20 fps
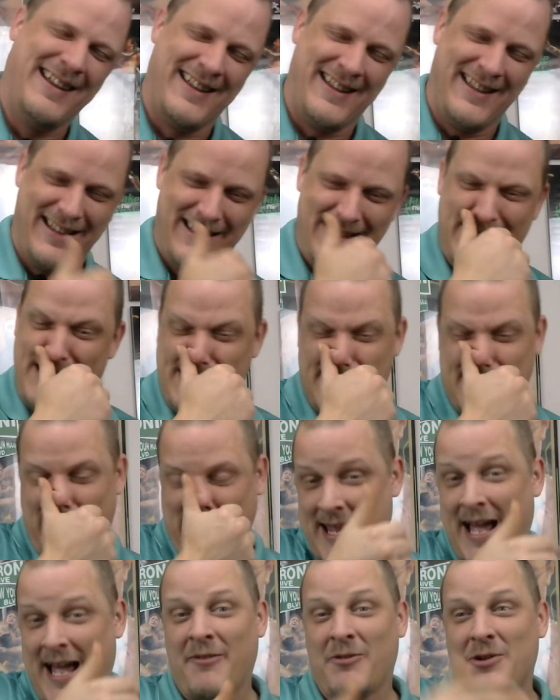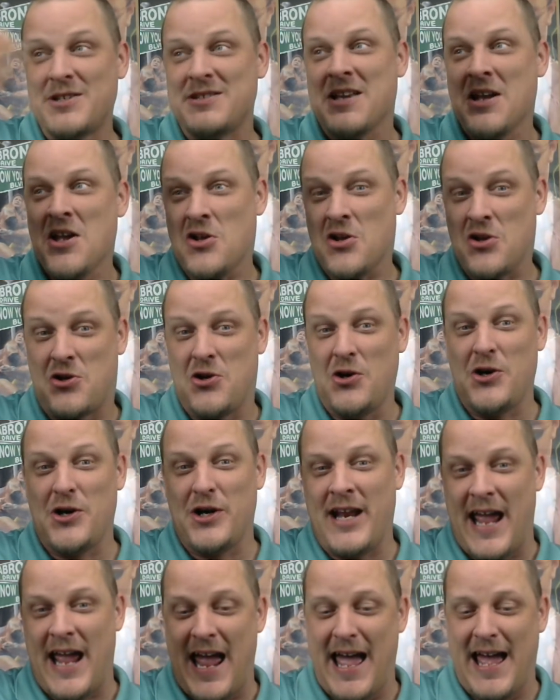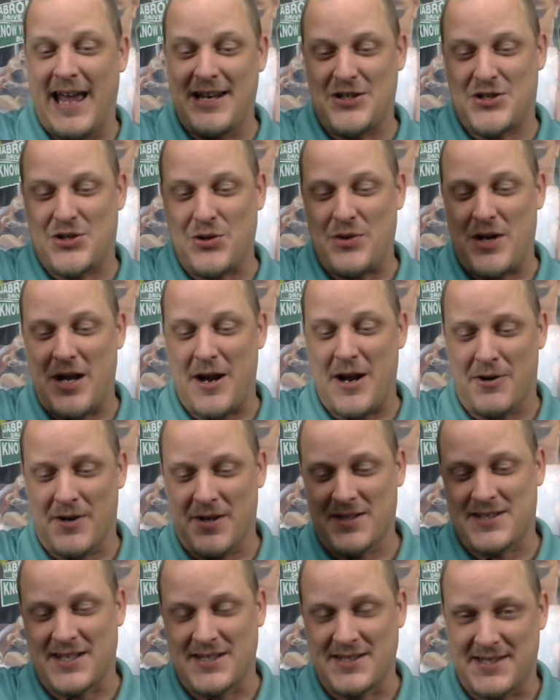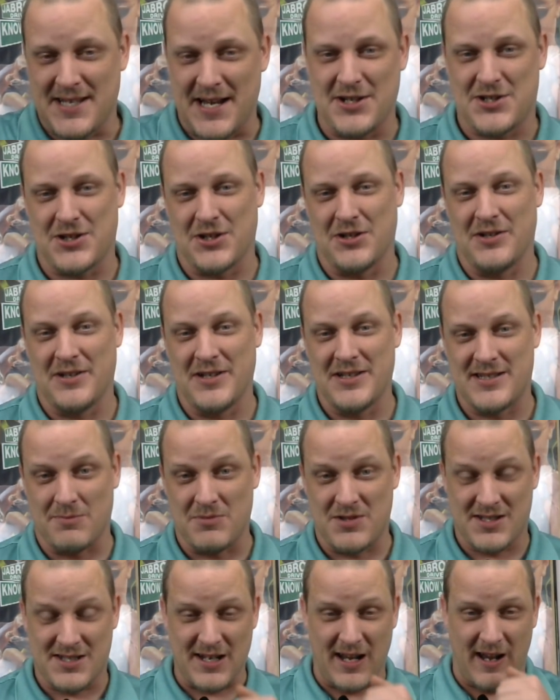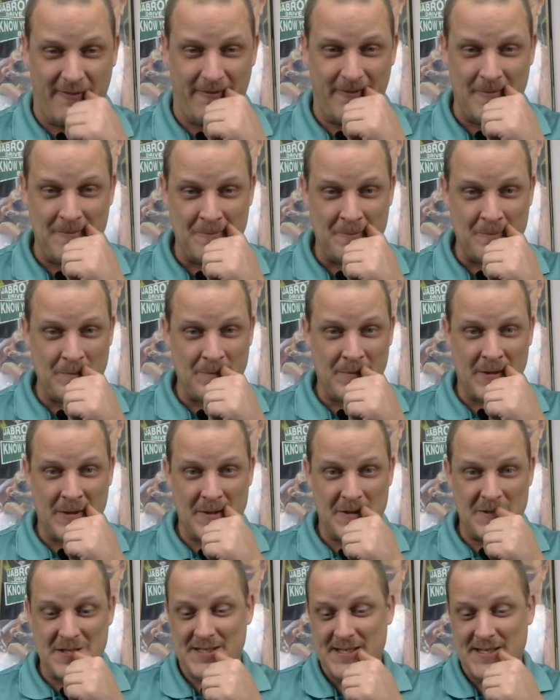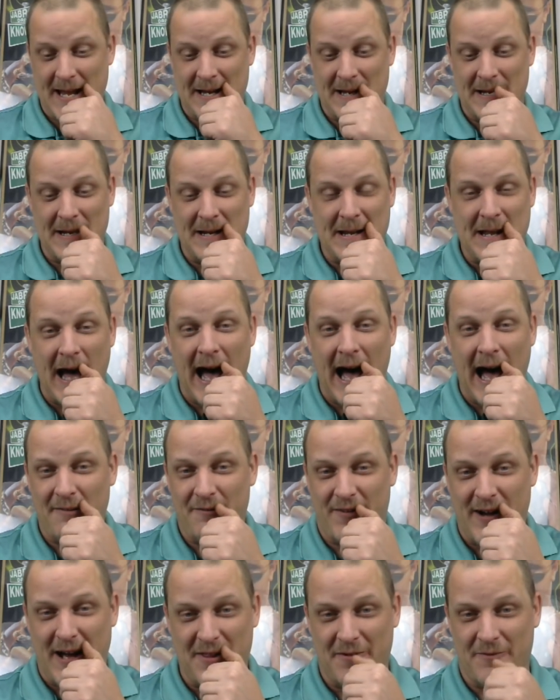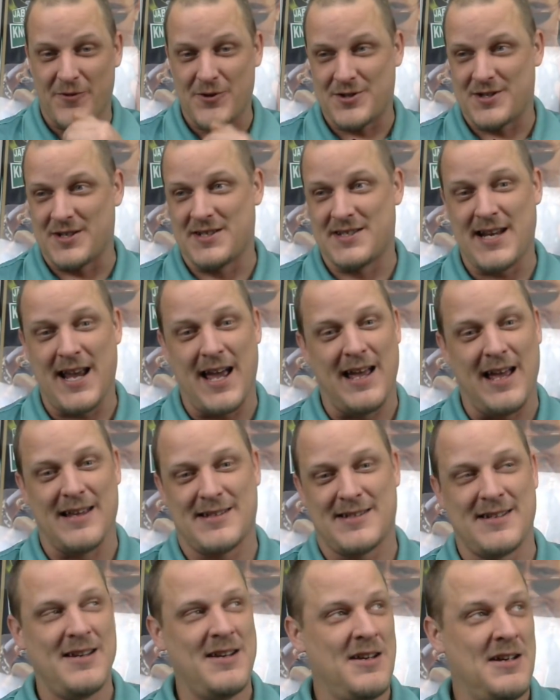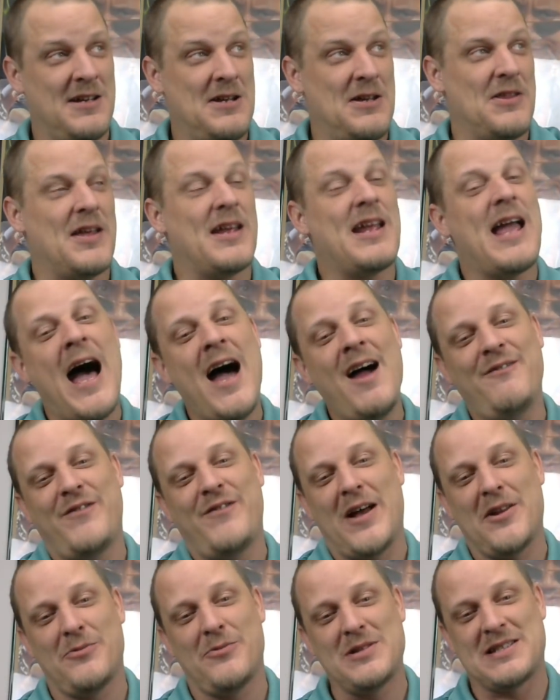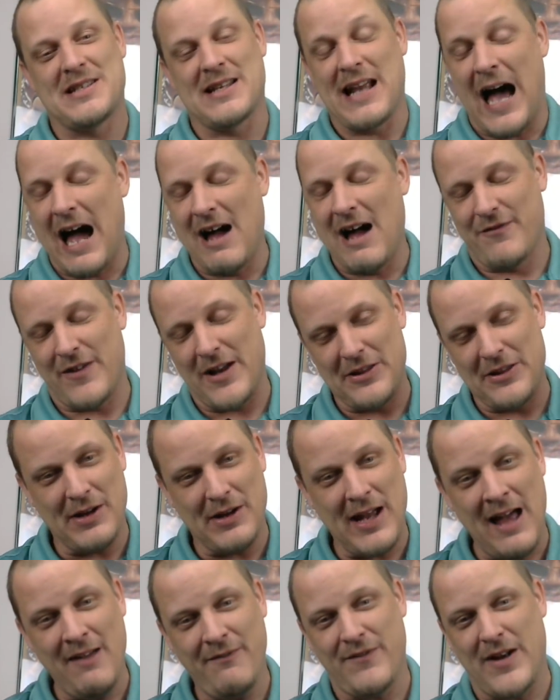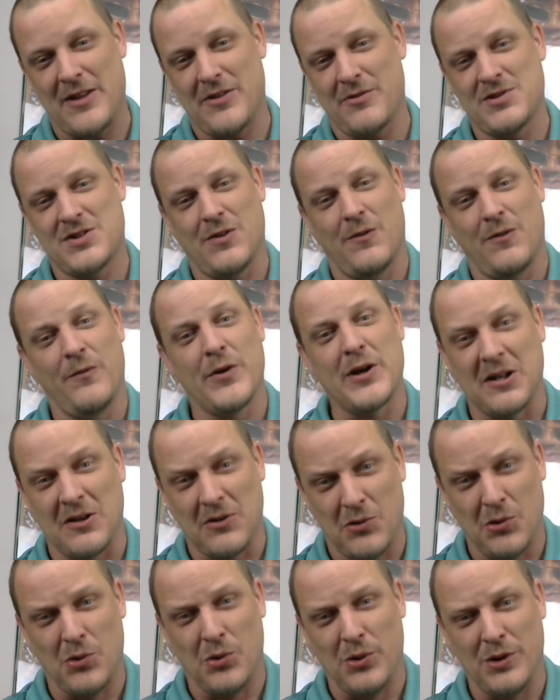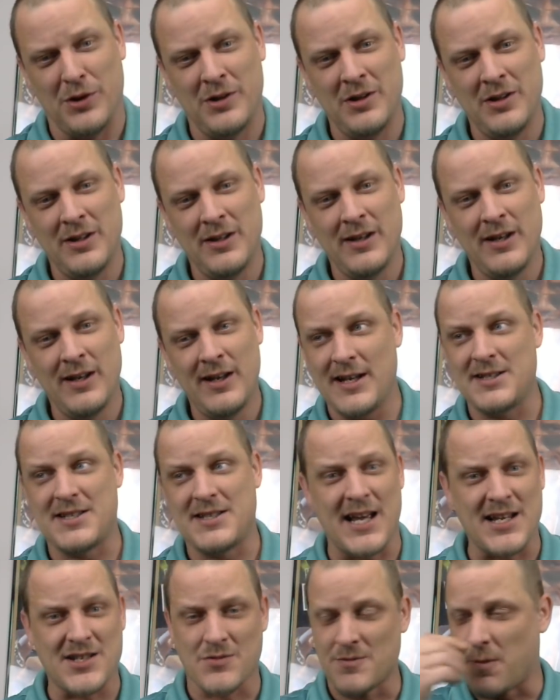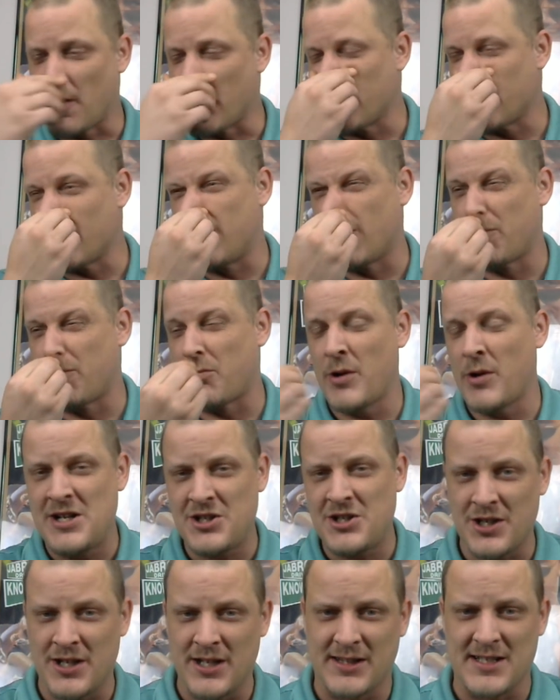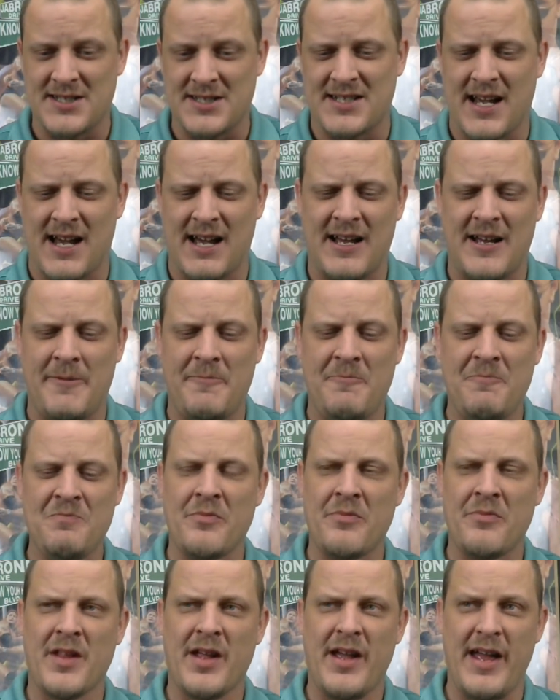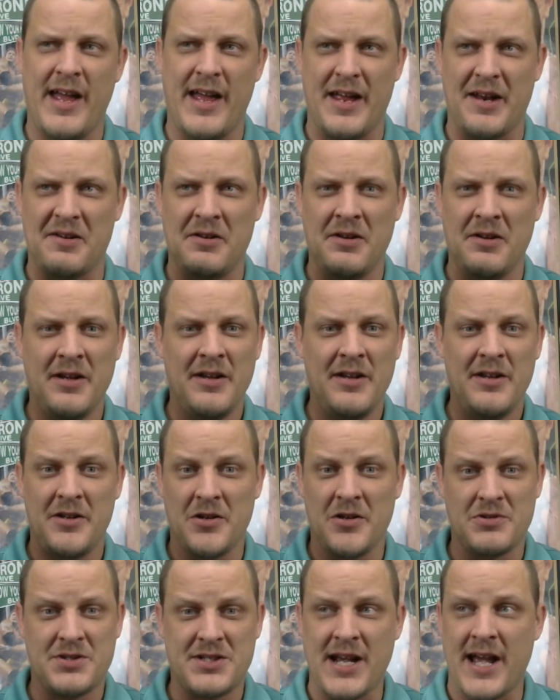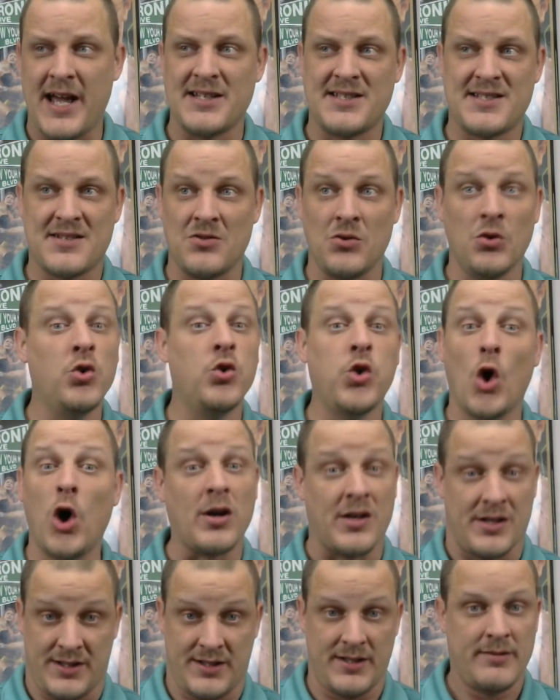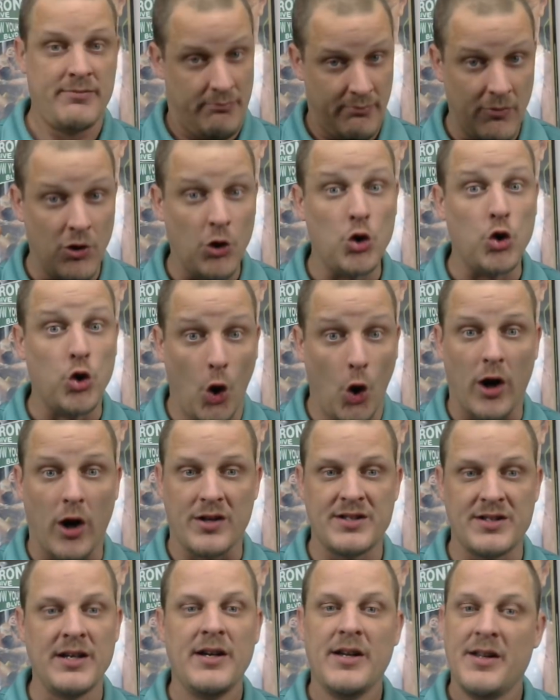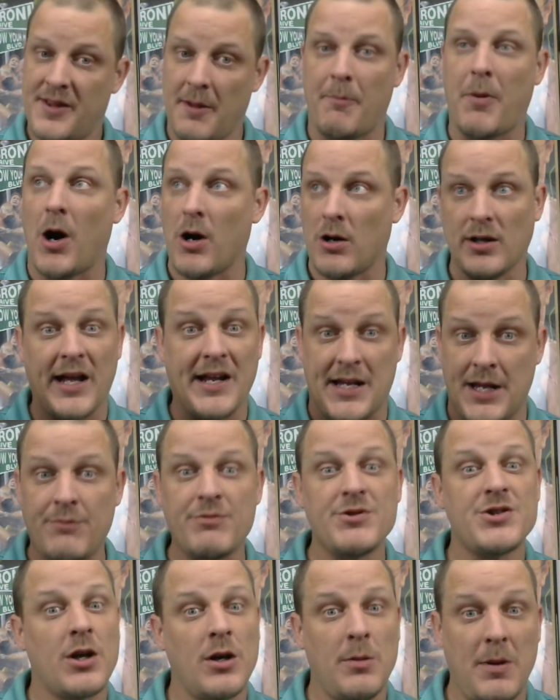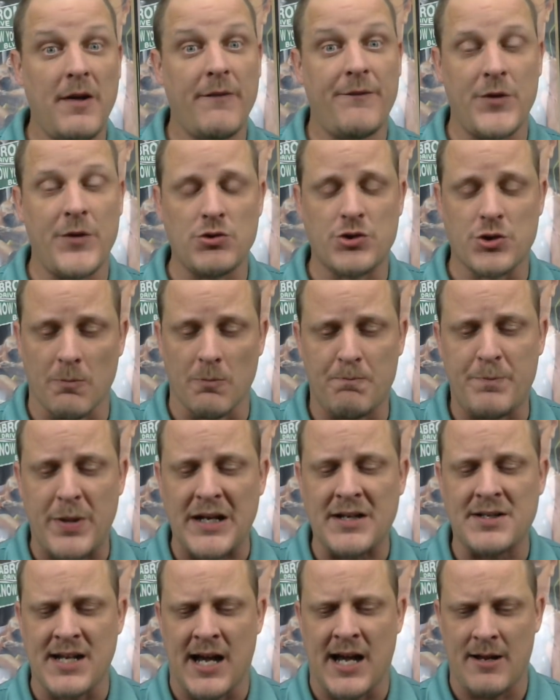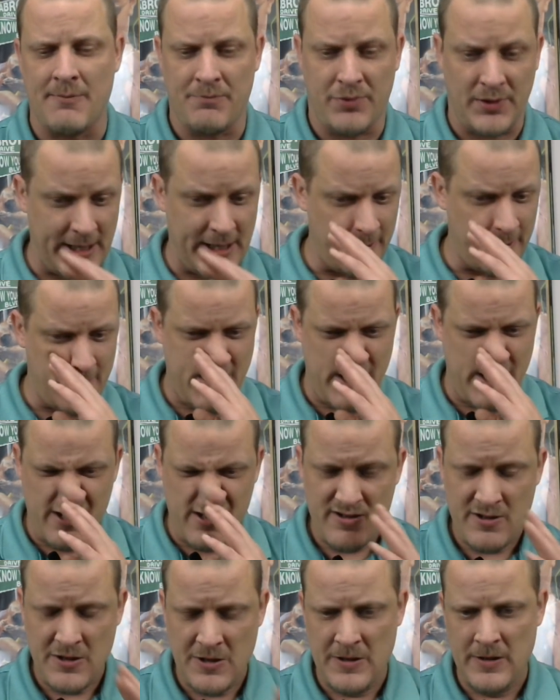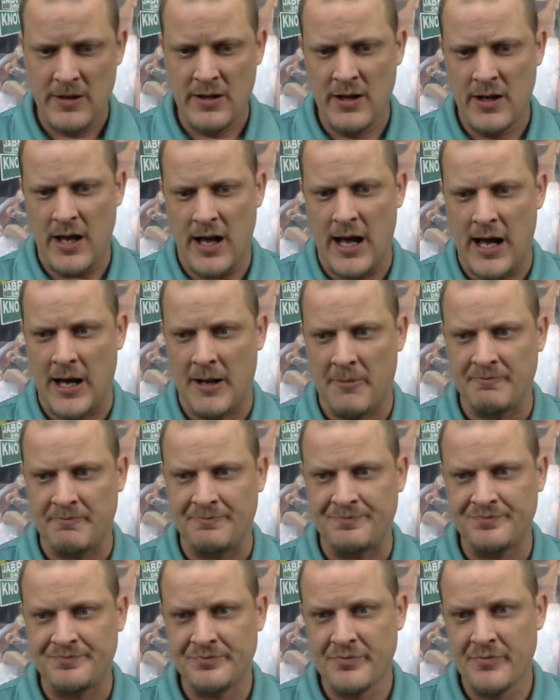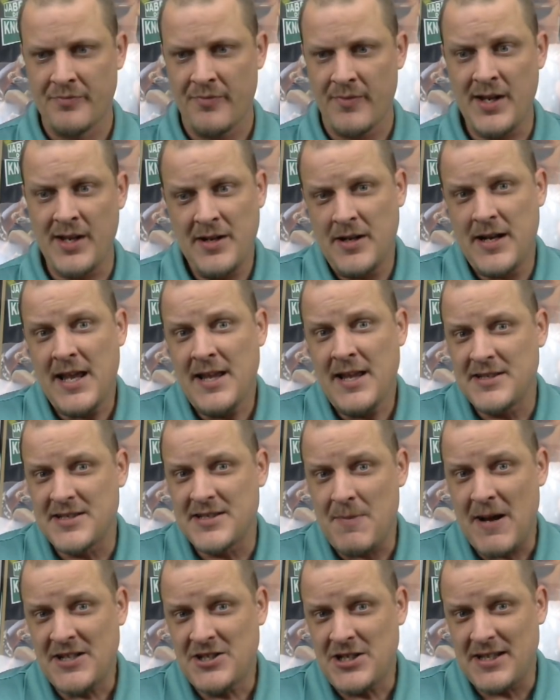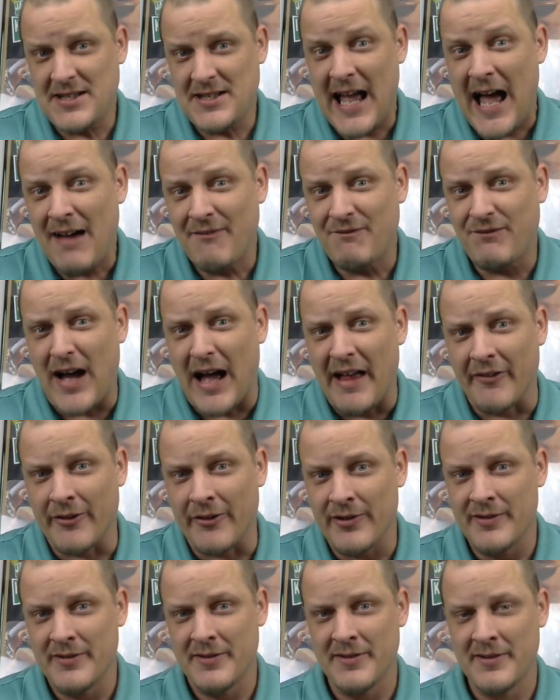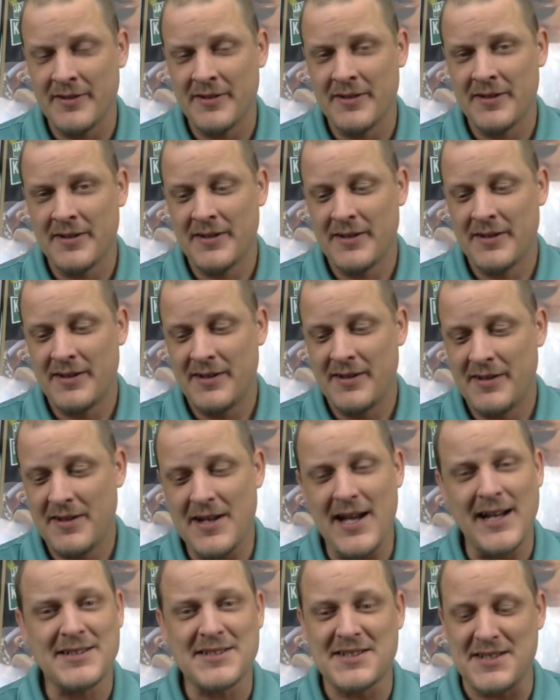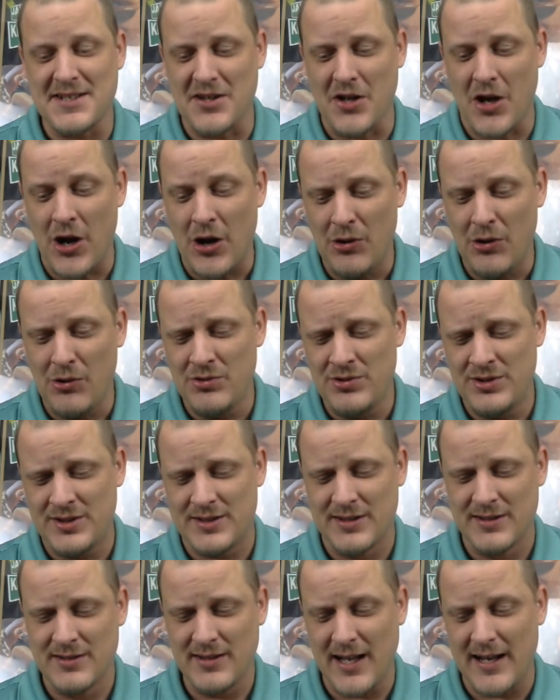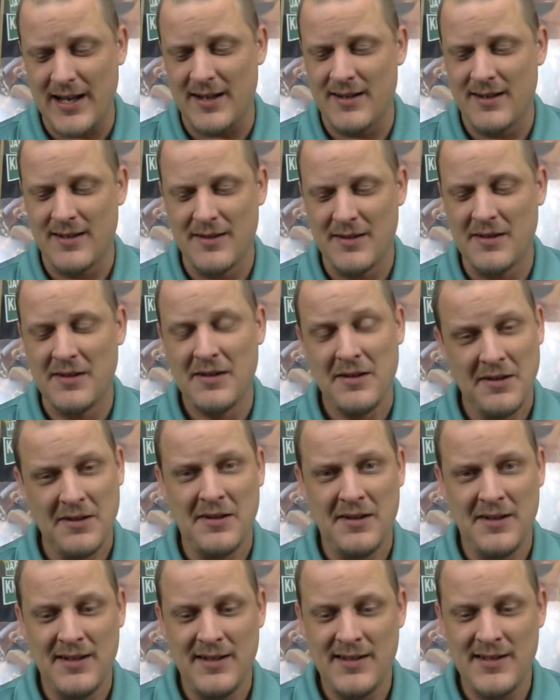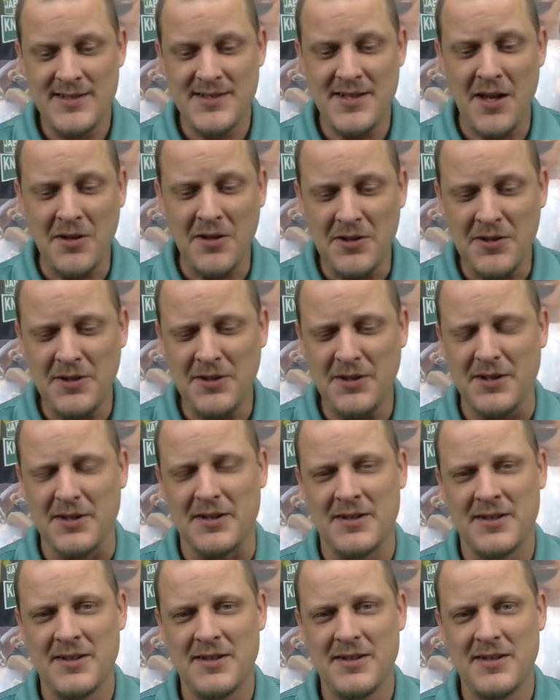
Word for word: now that was good attitude era sensationalism stuff. Just like Godfather versus Test. You know, the Godfather was the Godfather. Godfather was so freaking cool. And Test was part of the corporation at this time. And, you know, Test looked, looked the part like he was going to be a future big time player here. Um, and again, this match had the Godfather. You got to see the hose. Like, it's all good.